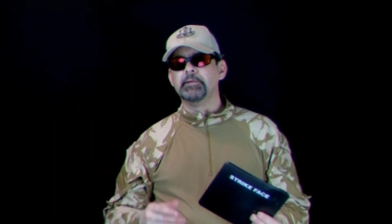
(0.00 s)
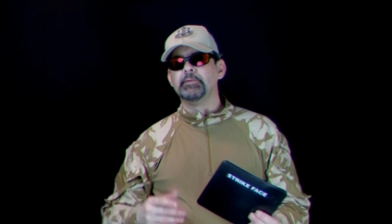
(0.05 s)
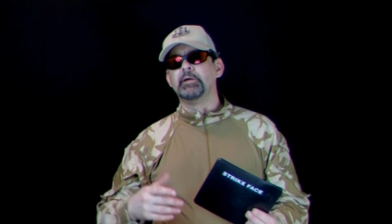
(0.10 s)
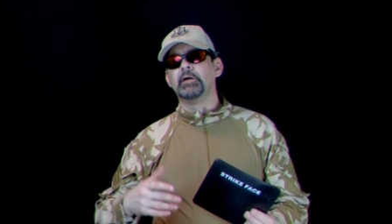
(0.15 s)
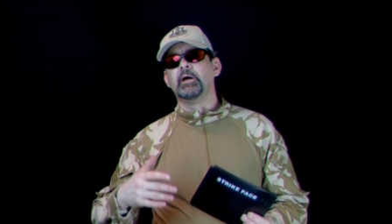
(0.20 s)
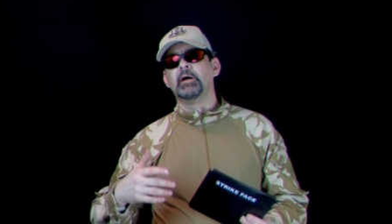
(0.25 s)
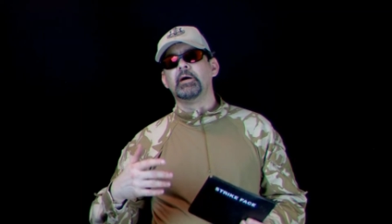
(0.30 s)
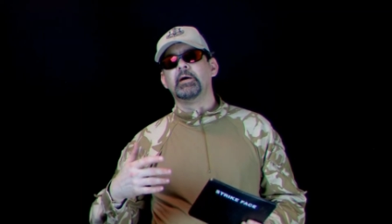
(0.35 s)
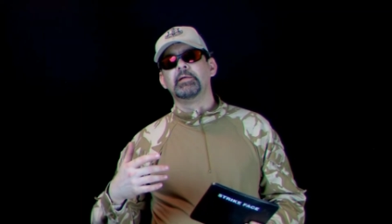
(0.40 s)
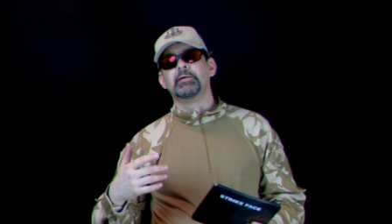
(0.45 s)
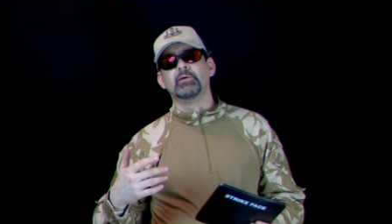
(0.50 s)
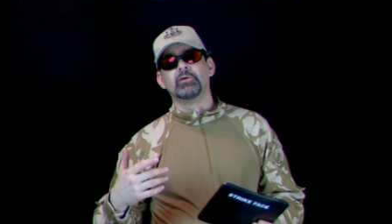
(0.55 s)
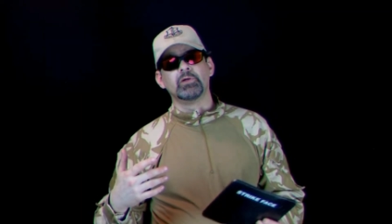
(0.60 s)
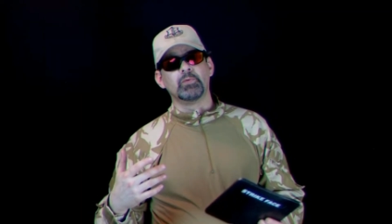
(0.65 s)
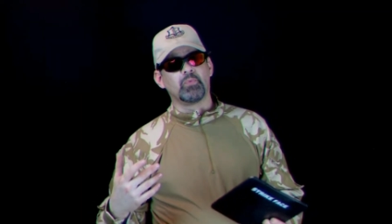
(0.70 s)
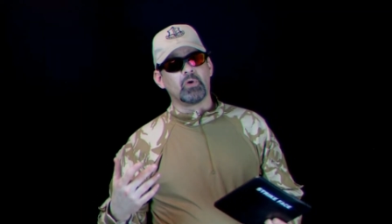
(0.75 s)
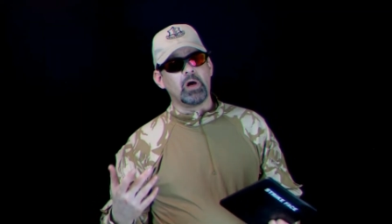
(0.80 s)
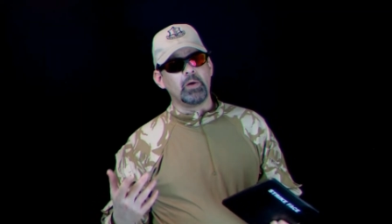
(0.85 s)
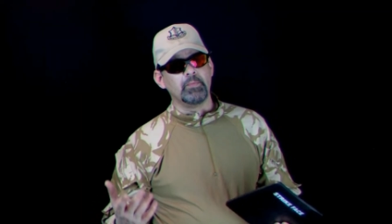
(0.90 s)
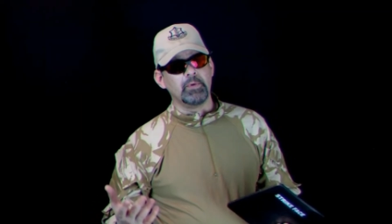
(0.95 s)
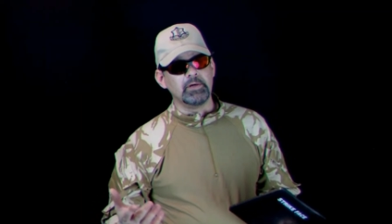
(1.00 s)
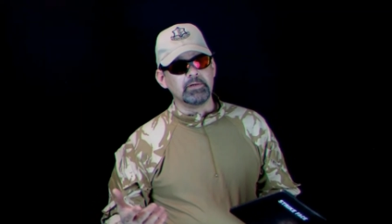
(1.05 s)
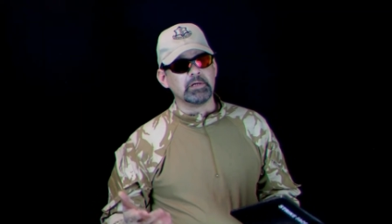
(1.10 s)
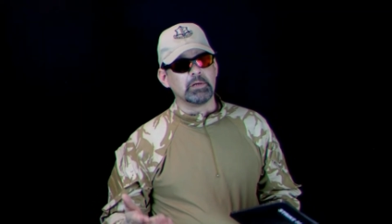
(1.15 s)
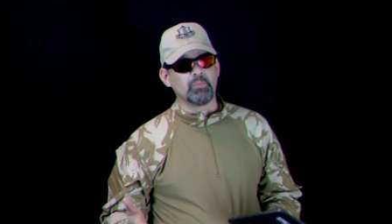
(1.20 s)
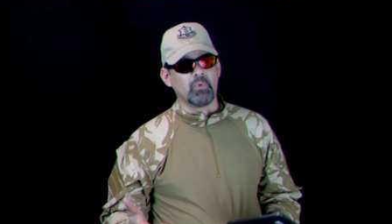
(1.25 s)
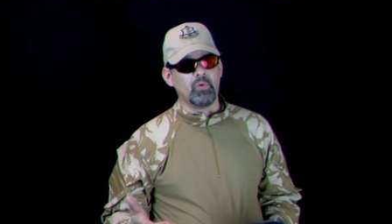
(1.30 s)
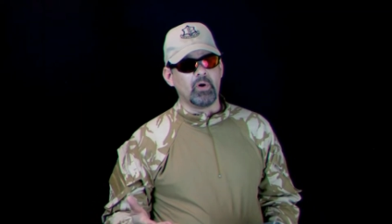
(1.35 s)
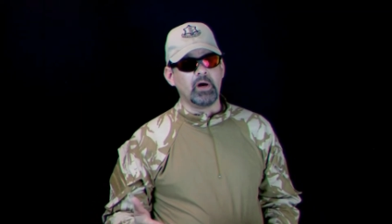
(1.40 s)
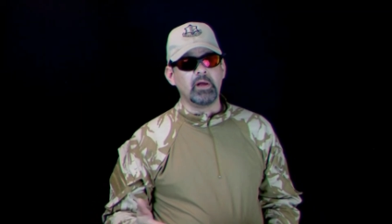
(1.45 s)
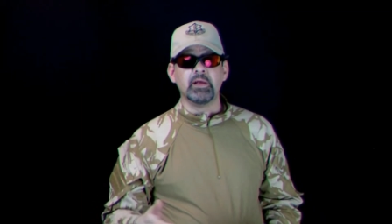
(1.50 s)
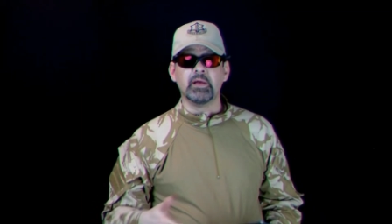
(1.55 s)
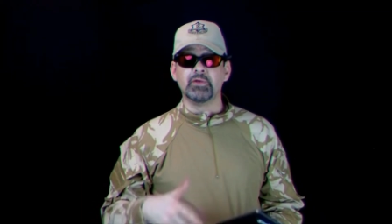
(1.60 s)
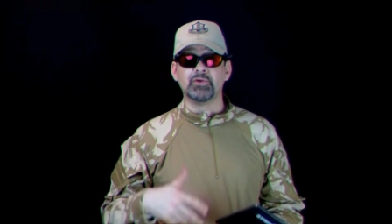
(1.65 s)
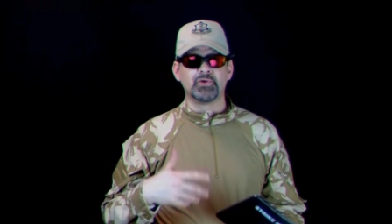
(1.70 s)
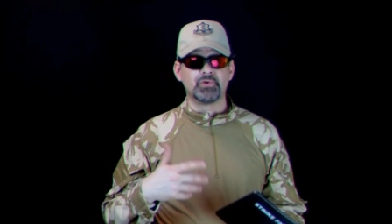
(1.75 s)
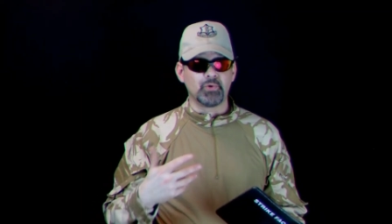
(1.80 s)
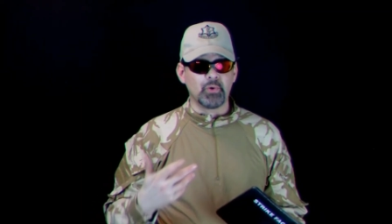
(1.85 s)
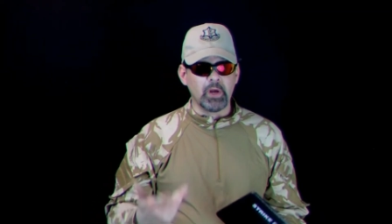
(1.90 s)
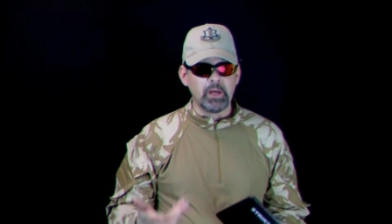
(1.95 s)
The only problem is, number one,
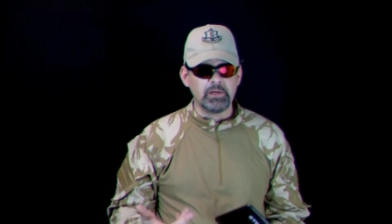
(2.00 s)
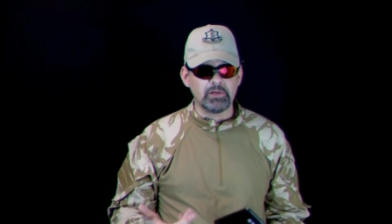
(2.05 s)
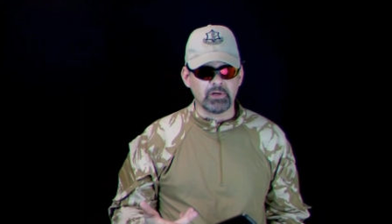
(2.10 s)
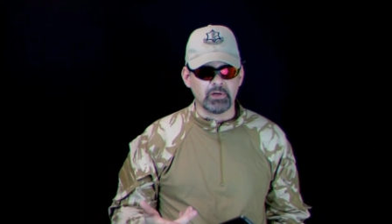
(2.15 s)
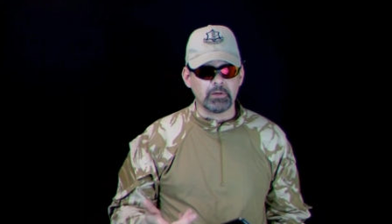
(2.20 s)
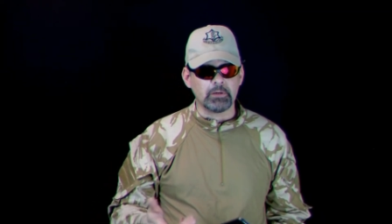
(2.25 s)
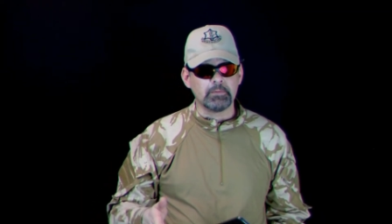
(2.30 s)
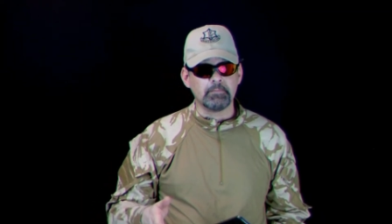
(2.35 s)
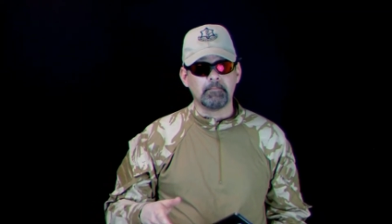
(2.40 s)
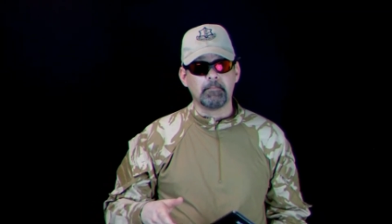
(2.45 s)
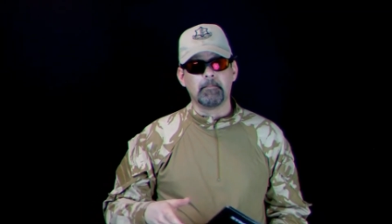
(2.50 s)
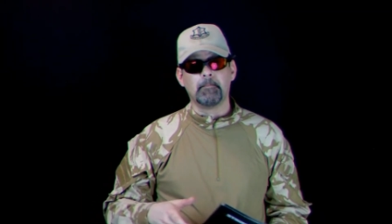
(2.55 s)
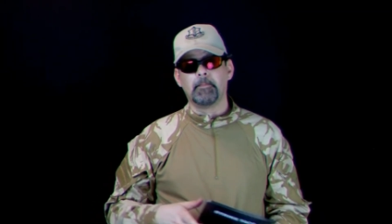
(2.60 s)
it's tracer,